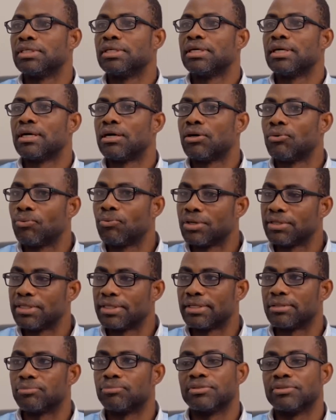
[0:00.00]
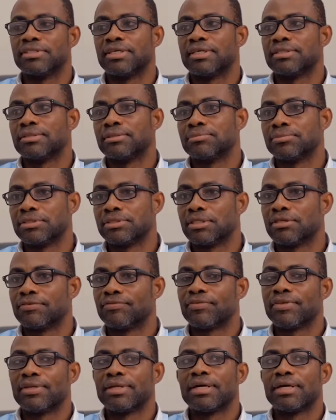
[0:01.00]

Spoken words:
how well they can protect themselves,